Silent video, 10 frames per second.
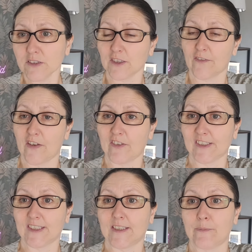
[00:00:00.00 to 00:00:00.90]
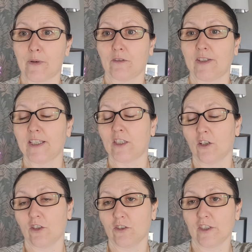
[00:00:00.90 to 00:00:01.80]
so if you haven't seen them already,
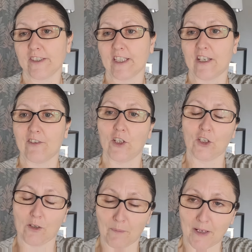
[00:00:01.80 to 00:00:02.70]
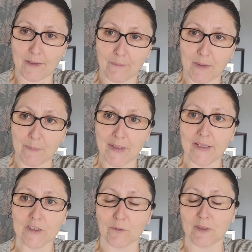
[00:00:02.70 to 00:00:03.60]
go across and have a look on my main
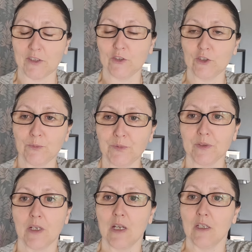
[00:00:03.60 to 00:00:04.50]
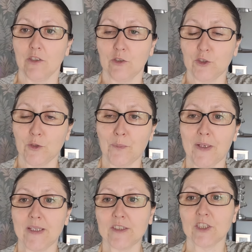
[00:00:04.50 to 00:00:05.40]
page, on my YouTube YouTube
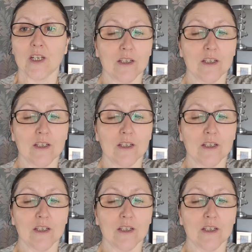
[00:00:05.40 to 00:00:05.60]
page.